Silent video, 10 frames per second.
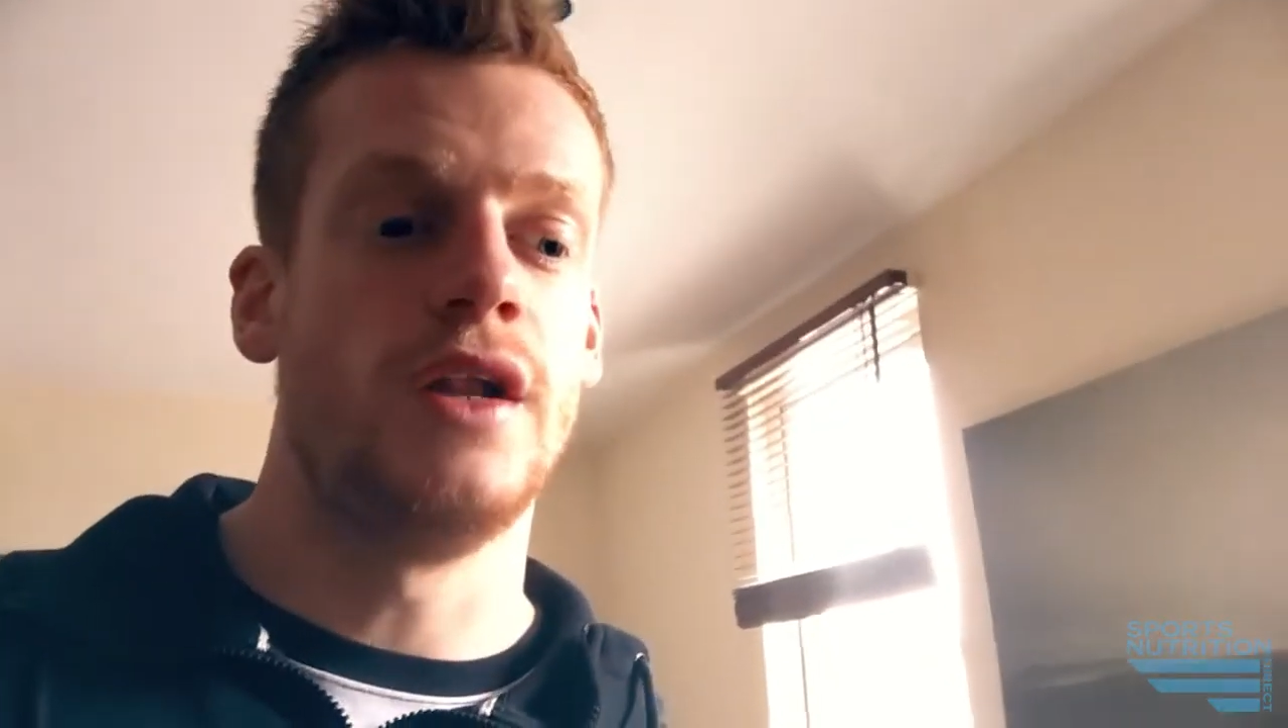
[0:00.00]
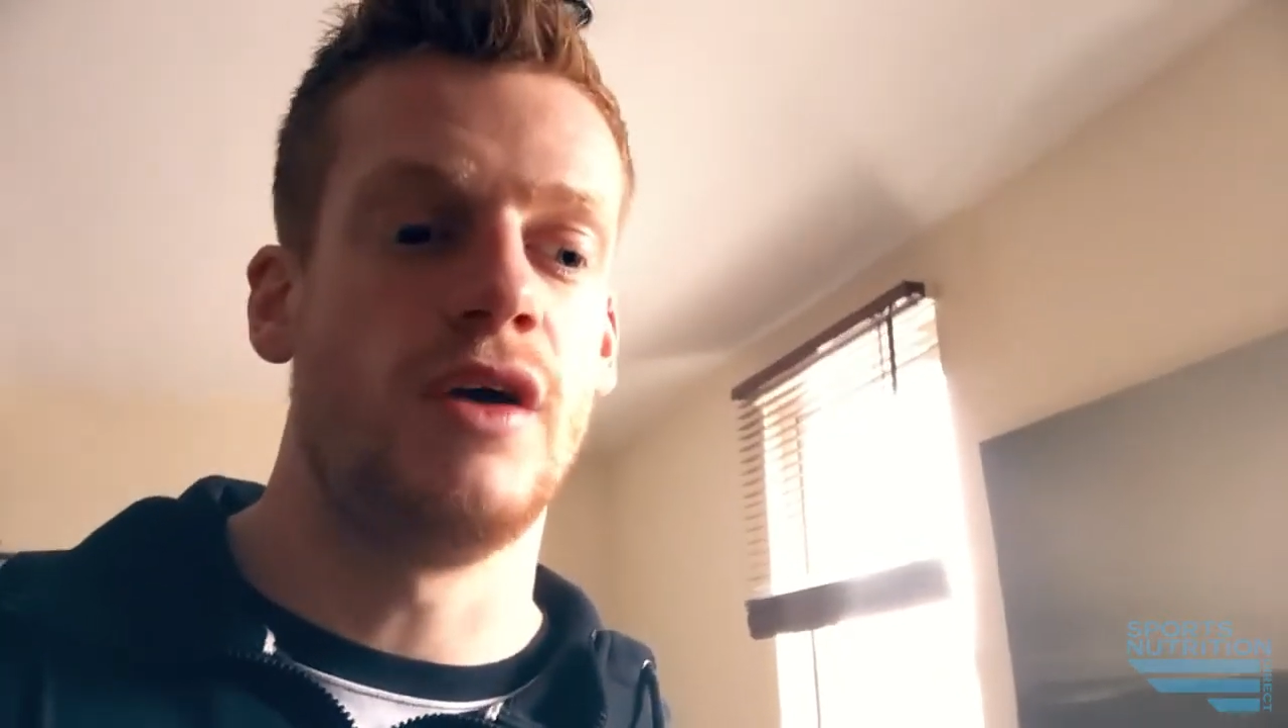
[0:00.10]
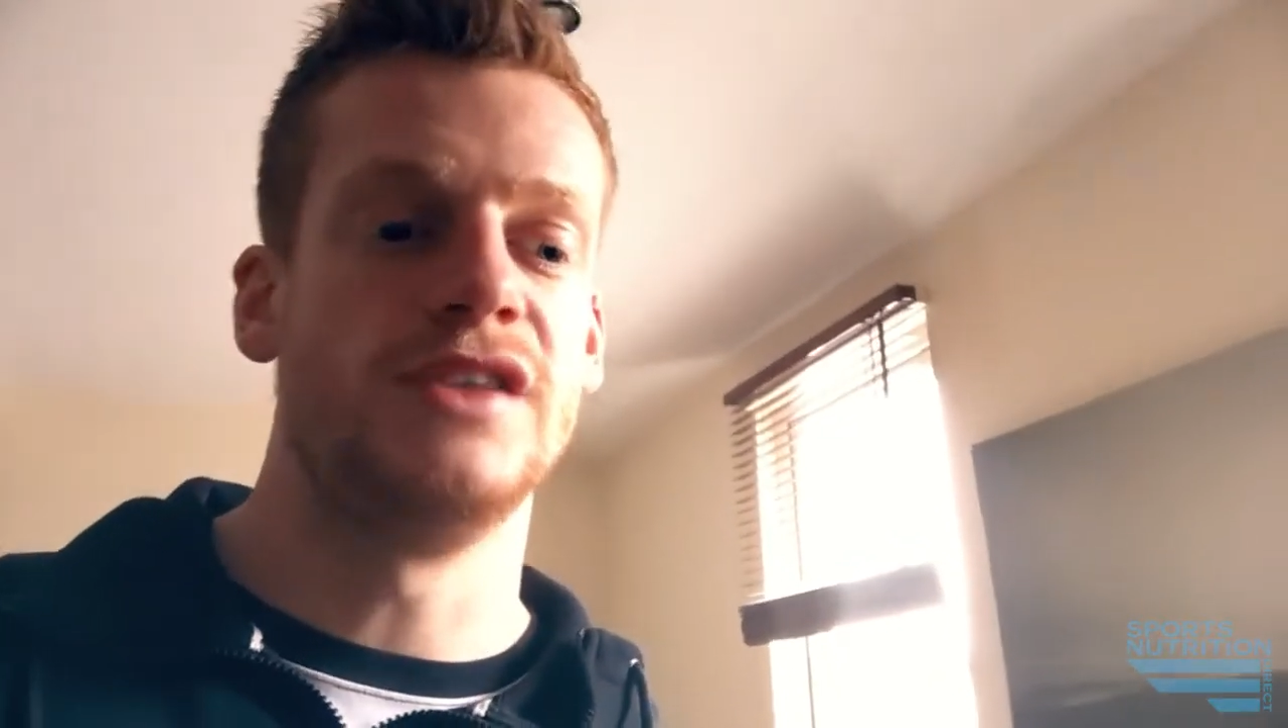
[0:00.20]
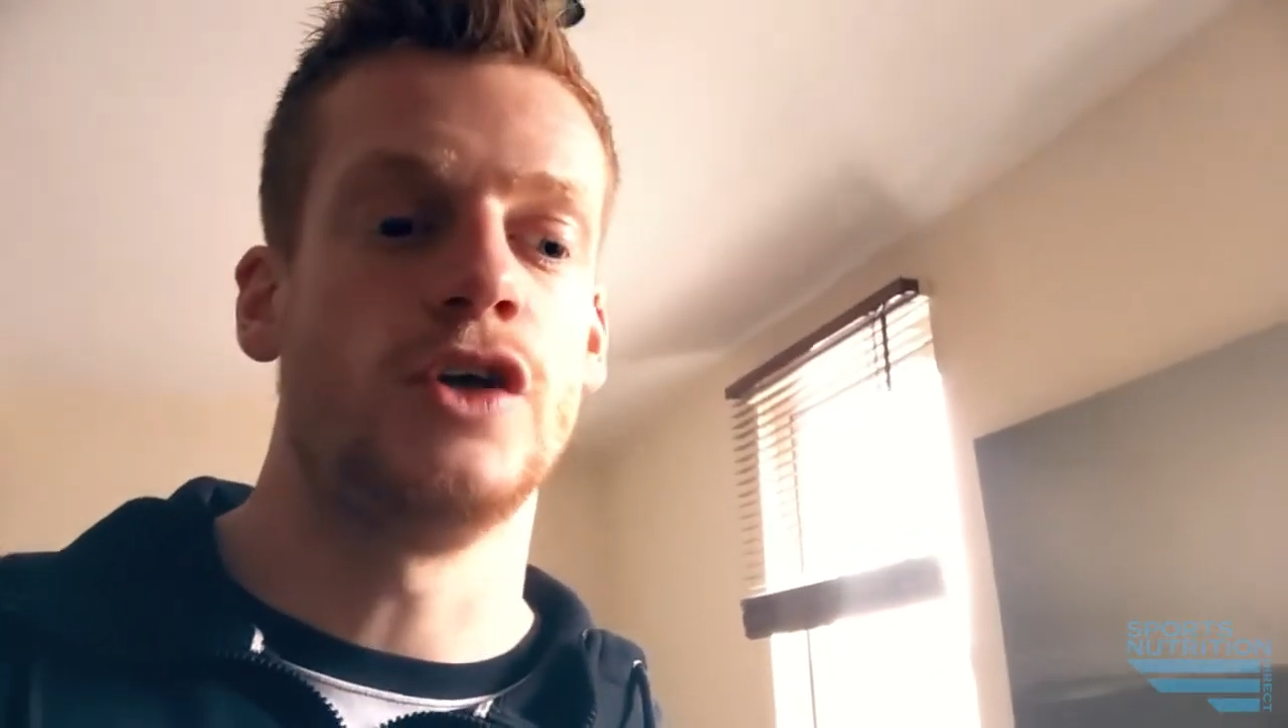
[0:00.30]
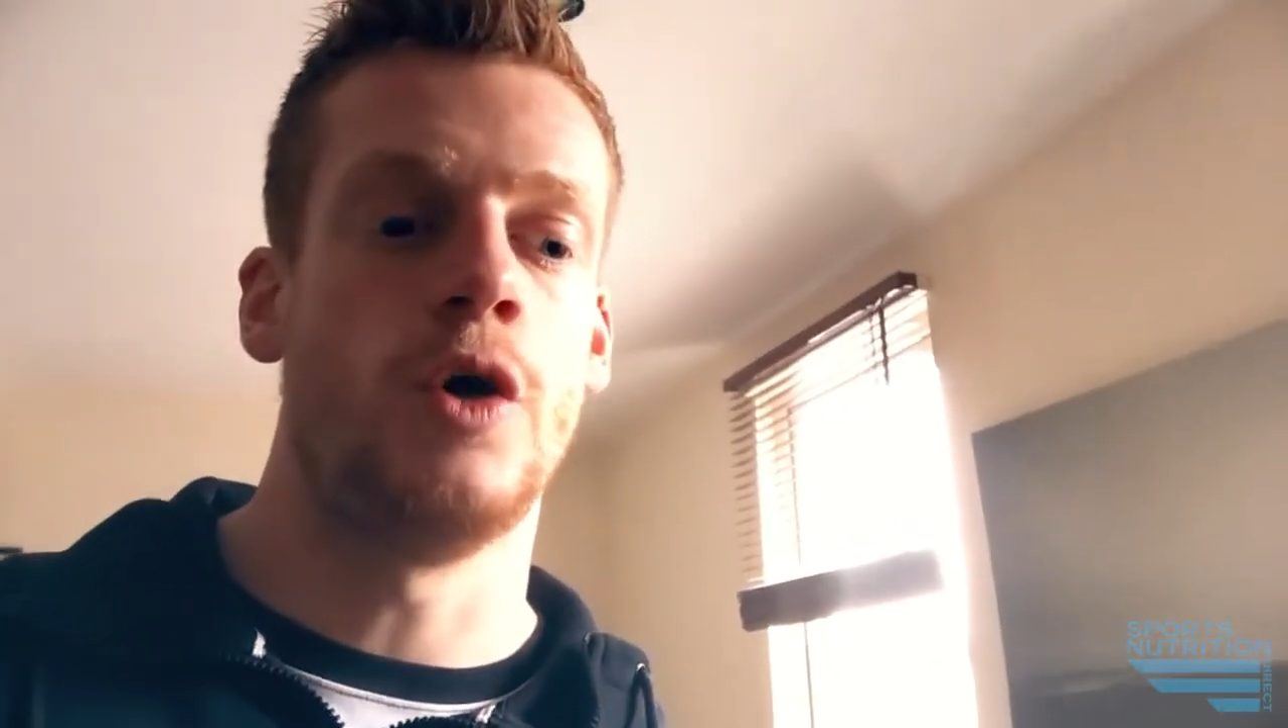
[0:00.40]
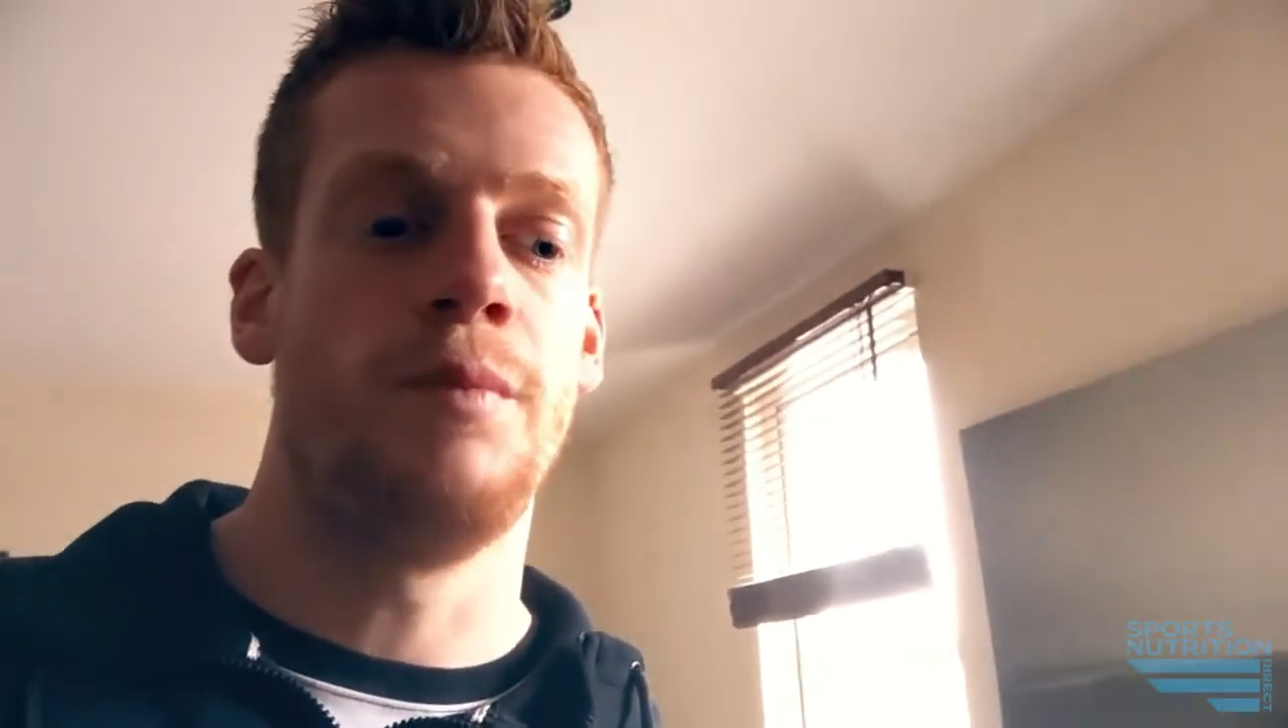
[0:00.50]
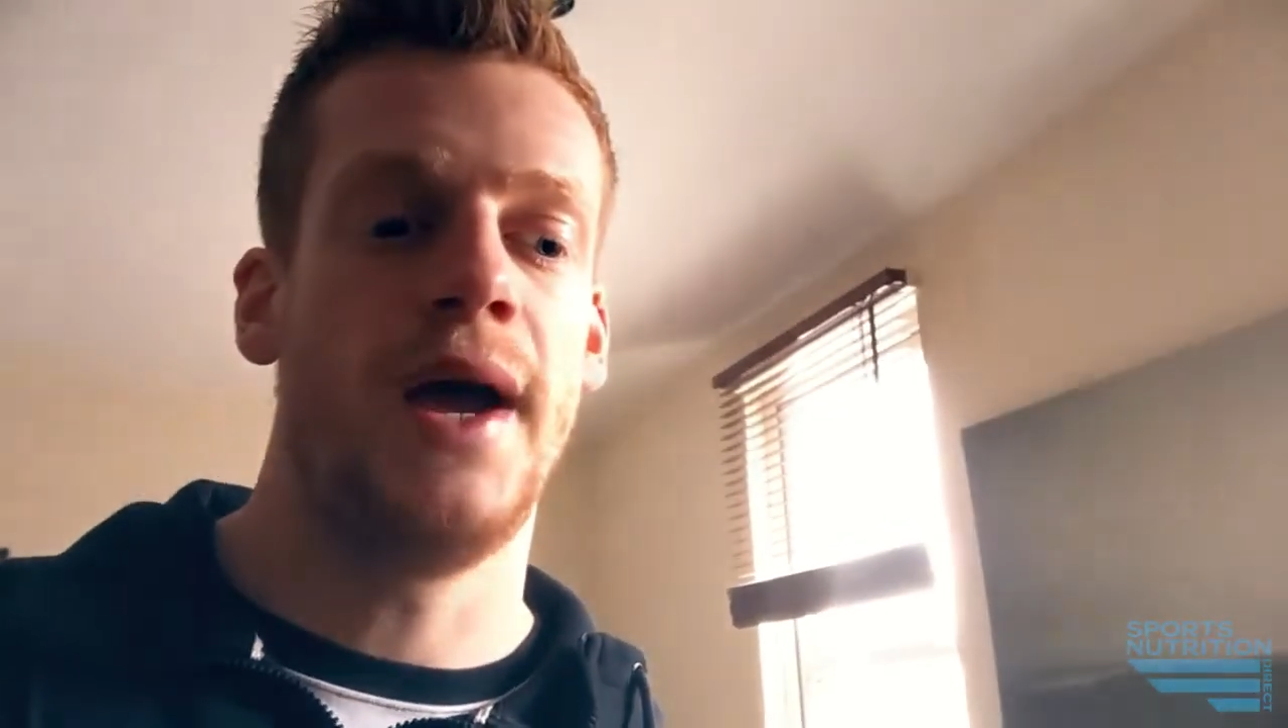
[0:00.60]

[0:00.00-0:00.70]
a nice hot